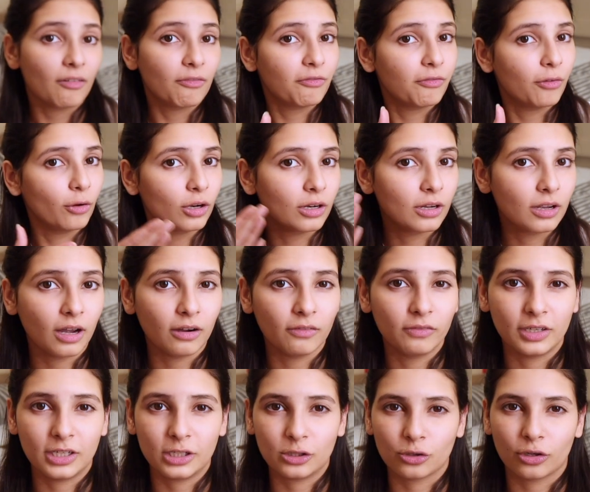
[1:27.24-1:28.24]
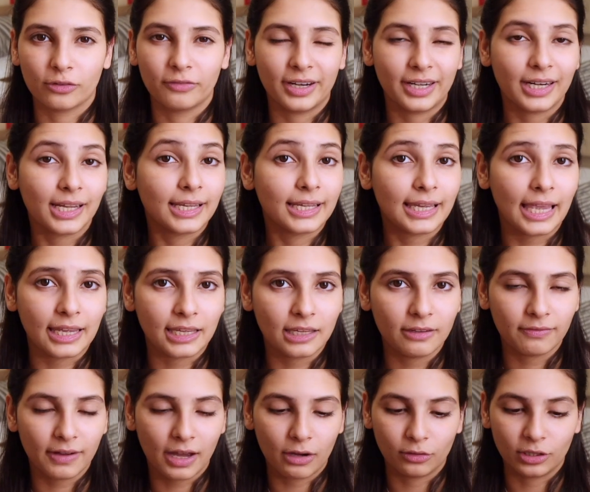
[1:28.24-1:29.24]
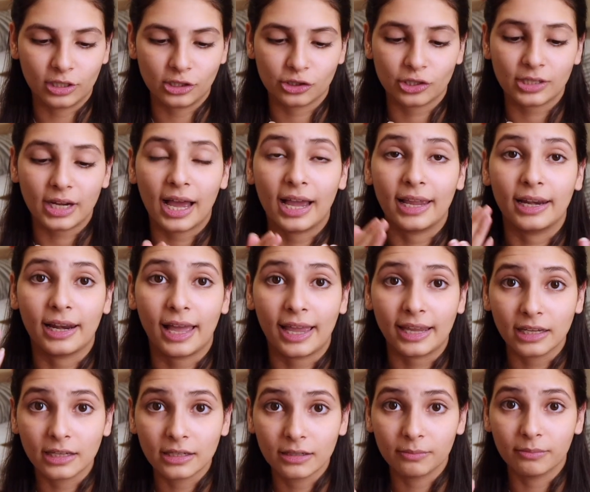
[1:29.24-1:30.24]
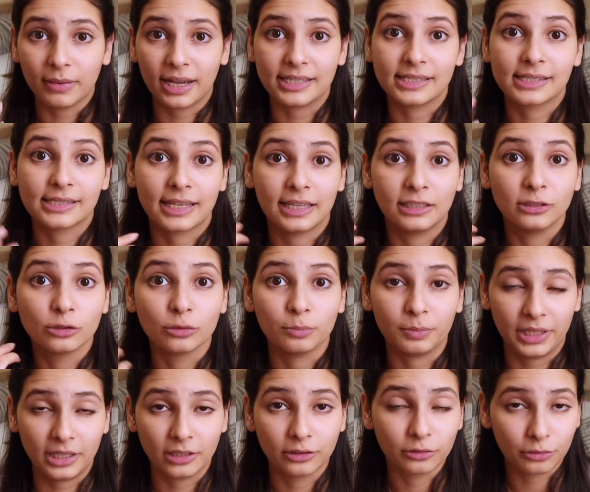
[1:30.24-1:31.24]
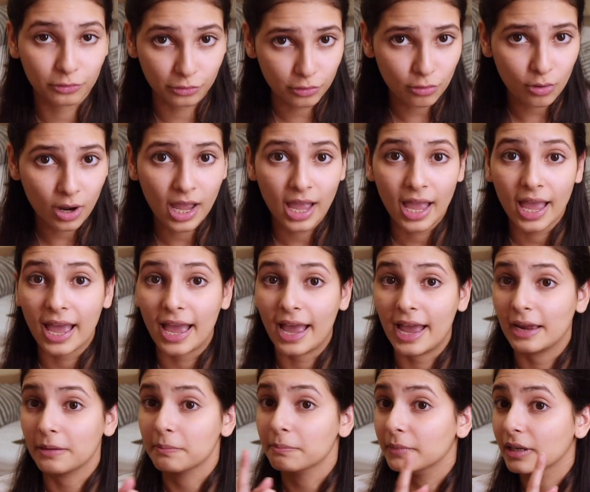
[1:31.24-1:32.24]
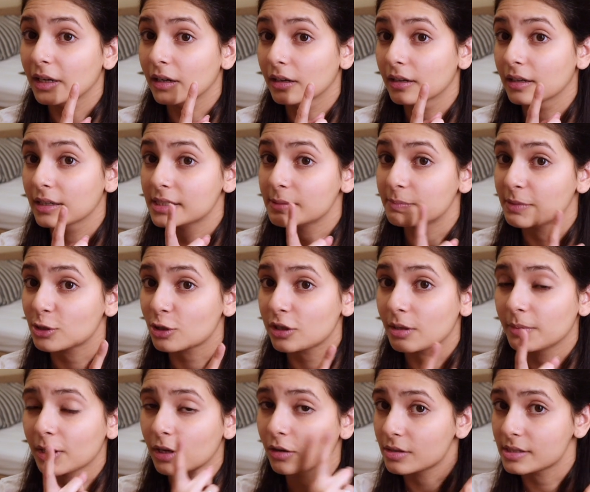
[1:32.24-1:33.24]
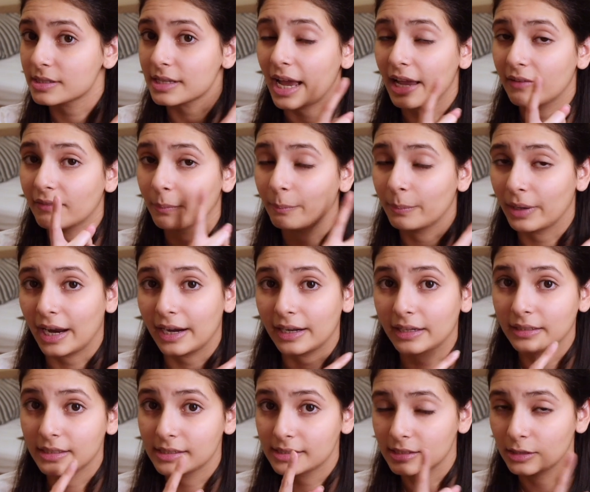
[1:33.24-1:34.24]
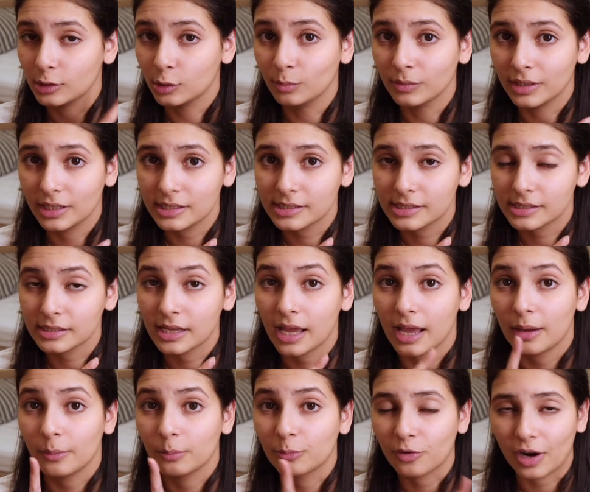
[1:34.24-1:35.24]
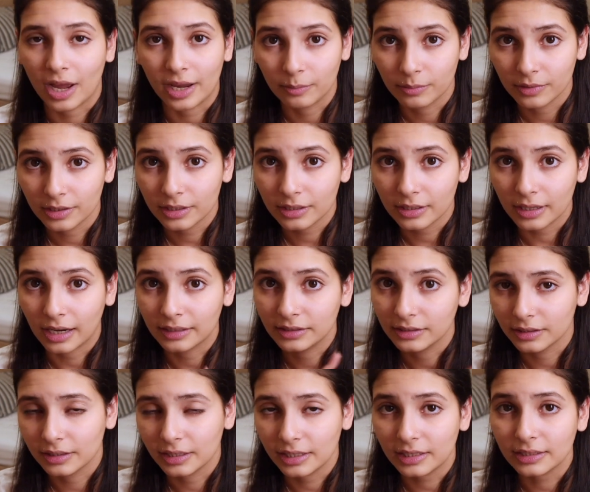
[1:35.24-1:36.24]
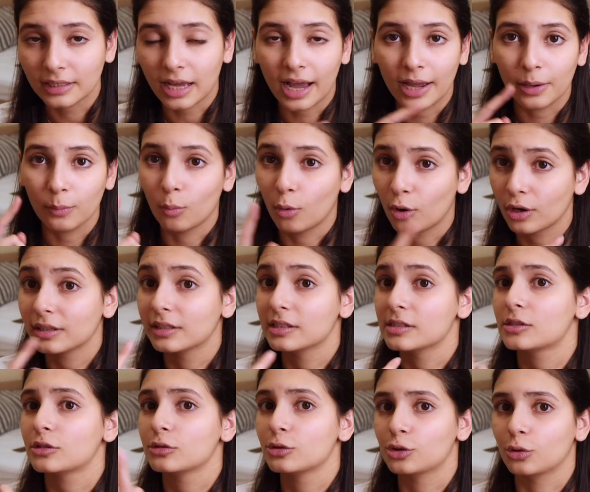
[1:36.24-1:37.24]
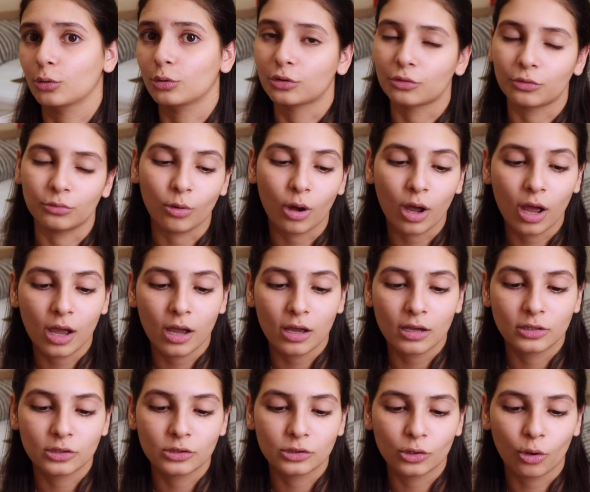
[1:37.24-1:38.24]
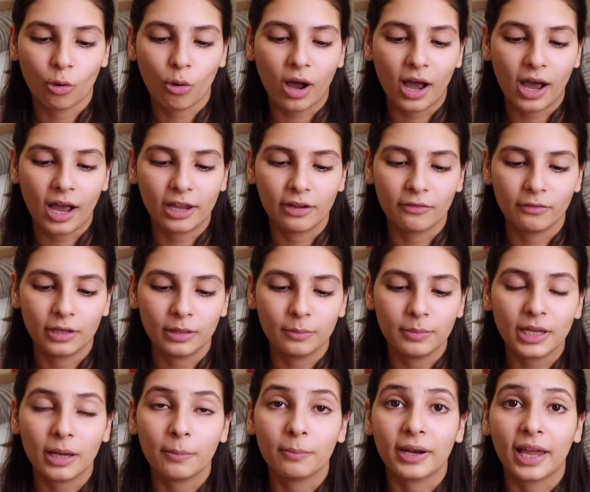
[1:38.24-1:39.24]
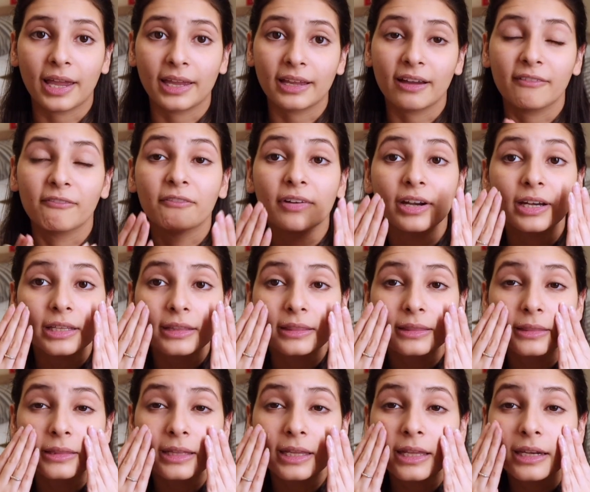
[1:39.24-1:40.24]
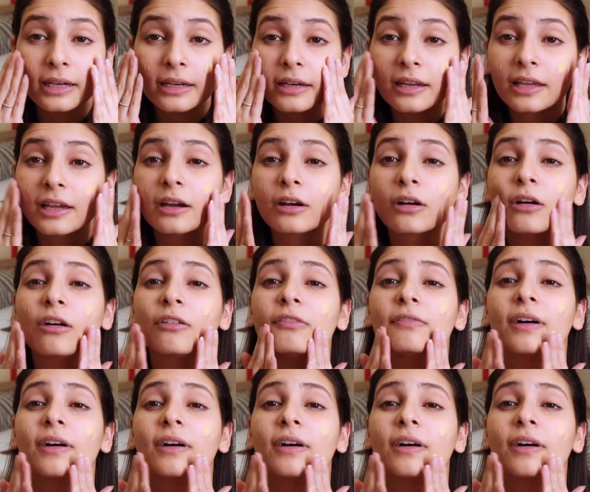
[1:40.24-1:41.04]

full coverage or very cakey foundation. I like my skin to be through, and especially because I've applied this luminous primer underneath, I want this to show through. So I will be applying a very thin layer of